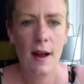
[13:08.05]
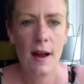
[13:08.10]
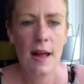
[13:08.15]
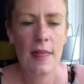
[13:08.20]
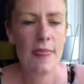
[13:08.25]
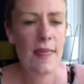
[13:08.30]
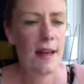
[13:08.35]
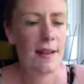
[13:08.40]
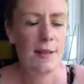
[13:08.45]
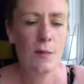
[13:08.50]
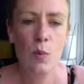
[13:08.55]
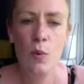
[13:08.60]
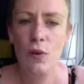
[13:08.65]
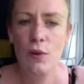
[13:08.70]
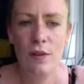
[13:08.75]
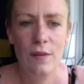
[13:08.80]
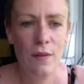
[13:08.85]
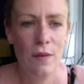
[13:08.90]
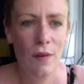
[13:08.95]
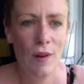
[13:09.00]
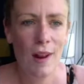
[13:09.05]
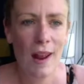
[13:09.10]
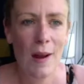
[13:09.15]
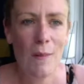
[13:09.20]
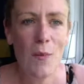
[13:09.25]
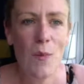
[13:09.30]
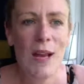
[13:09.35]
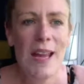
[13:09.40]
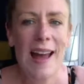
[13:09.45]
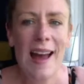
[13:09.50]
And that's wonderful.
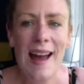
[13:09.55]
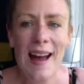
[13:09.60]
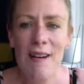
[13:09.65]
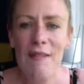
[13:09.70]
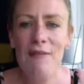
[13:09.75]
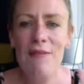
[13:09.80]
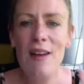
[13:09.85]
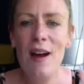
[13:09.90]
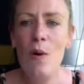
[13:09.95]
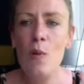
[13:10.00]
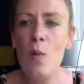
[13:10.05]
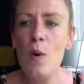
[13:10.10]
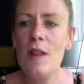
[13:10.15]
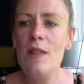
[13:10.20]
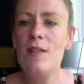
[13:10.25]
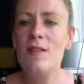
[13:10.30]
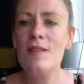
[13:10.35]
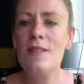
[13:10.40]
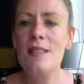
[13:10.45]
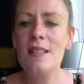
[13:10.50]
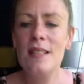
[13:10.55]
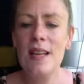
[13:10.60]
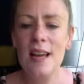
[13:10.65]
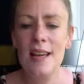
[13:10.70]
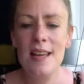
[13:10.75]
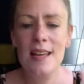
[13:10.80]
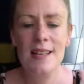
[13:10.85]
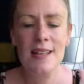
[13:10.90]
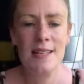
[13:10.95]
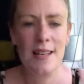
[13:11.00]
And we have that with us
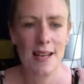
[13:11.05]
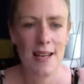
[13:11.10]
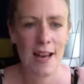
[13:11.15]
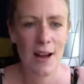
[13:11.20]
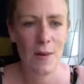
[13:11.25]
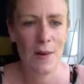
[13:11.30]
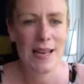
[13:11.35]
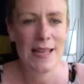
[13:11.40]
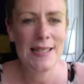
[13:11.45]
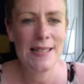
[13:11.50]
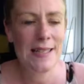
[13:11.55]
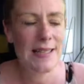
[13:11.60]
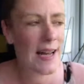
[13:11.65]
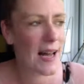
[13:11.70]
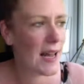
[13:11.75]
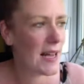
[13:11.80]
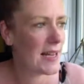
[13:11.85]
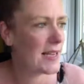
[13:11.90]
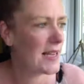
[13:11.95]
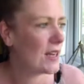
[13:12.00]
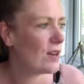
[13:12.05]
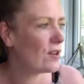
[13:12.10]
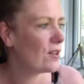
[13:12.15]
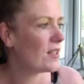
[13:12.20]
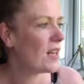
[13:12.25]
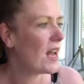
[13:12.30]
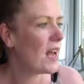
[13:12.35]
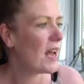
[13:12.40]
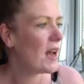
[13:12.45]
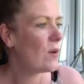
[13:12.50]
day in, day out. It's guiding
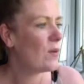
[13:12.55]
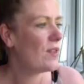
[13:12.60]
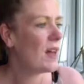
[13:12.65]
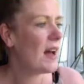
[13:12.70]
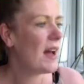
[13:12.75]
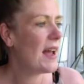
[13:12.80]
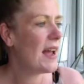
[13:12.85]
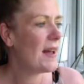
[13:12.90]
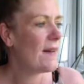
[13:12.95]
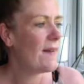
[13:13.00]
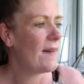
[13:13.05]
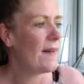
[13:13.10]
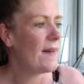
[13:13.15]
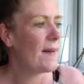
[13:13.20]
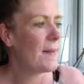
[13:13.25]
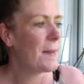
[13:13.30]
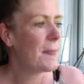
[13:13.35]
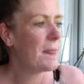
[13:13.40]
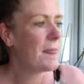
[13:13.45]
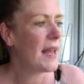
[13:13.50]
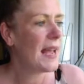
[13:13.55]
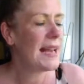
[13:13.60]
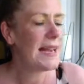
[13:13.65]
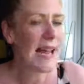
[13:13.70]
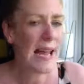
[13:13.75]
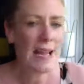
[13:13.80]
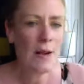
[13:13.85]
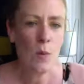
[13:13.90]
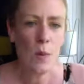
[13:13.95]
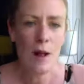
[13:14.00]
us. That
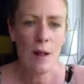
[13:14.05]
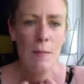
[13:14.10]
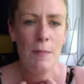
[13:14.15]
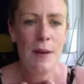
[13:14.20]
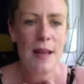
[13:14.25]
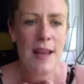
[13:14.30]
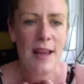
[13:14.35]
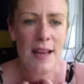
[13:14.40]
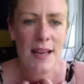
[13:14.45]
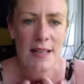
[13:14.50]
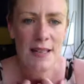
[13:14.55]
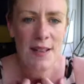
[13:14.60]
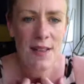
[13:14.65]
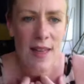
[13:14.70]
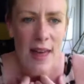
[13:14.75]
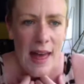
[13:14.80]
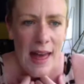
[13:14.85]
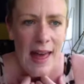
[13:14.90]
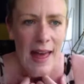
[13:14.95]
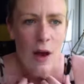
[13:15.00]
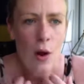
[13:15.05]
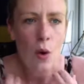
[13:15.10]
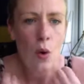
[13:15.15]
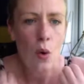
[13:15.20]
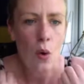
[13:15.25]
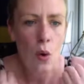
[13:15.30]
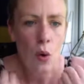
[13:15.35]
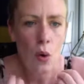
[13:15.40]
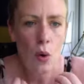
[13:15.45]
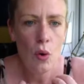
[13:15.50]
innate well-being is there
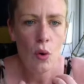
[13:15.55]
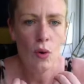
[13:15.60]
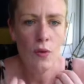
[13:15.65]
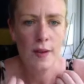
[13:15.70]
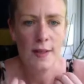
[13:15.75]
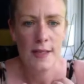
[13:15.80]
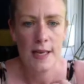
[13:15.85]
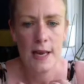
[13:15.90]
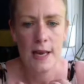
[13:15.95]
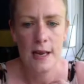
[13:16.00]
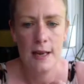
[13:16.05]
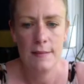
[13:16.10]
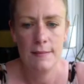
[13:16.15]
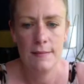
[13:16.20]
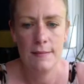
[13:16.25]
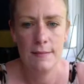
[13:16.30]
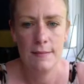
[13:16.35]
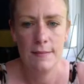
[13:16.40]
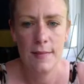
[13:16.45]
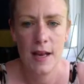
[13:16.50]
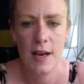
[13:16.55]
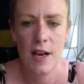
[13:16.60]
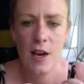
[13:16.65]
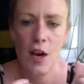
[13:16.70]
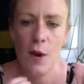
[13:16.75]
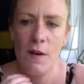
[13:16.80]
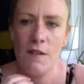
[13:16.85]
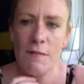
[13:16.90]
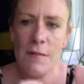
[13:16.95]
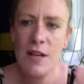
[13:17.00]
all the time. And I
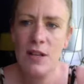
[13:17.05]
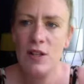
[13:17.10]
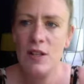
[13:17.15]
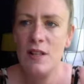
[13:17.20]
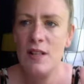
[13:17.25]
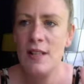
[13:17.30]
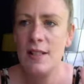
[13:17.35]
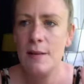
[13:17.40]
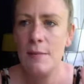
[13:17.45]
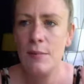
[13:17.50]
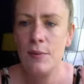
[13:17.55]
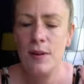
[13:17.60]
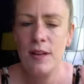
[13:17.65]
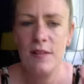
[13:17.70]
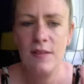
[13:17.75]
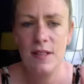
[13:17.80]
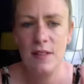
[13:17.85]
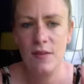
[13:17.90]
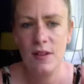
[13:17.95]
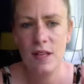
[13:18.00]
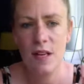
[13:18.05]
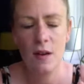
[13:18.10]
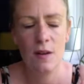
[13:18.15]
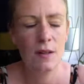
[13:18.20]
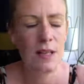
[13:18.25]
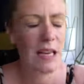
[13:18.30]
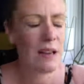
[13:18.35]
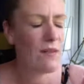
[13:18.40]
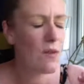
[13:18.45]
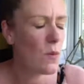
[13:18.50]
know I've mentioned this in previous
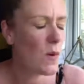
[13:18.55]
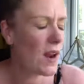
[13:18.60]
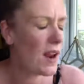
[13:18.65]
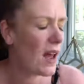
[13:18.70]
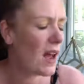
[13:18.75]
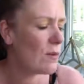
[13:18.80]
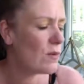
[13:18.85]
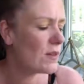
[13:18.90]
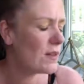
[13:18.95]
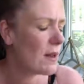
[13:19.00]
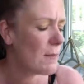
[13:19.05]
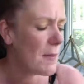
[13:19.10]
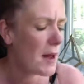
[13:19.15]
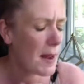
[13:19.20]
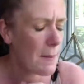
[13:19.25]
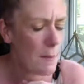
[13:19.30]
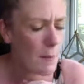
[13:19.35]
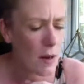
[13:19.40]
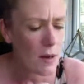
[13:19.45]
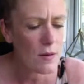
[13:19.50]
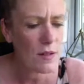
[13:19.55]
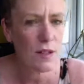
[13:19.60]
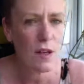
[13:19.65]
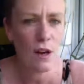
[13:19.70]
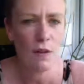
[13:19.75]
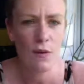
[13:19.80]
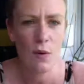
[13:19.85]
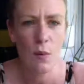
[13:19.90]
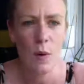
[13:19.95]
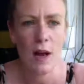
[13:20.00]
videos, even when I was at my most
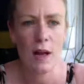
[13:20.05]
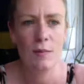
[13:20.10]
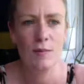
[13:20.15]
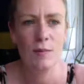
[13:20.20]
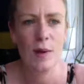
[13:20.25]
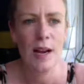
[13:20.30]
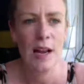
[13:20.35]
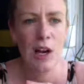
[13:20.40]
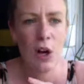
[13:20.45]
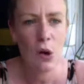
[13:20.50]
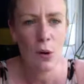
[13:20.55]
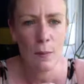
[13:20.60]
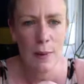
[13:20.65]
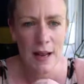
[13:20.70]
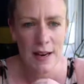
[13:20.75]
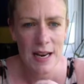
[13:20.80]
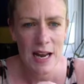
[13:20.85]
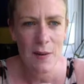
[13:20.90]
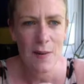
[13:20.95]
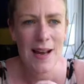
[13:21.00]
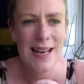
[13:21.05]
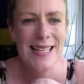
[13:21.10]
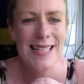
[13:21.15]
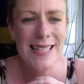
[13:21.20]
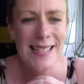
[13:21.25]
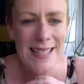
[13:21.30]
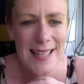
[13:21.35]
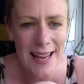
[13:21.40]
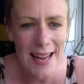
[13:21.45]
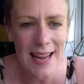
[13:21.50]
overwhelmed, when I look back now, I
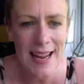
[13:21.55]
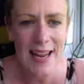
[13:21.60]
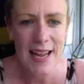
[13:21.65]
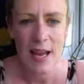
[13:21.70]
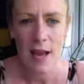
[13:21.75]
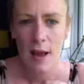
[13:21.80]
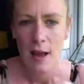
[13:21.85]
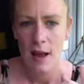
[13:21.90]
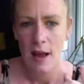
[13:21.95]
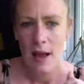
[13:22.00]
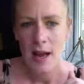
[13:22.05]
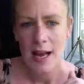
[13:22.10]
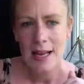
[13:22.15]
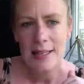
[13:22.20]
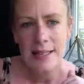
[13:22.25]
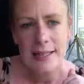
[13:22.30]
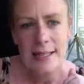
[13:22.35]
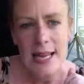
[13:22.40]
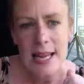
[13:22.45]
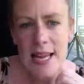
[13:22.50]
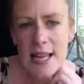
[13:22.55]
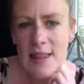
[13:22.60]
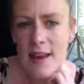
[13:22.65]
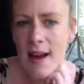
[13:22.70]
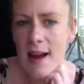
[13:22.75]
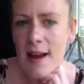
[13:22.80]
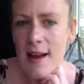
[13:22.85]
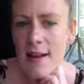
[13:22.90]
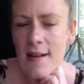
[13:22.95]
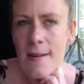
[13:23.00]
see
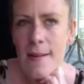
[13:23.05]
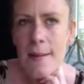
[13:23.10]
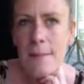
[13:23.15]
that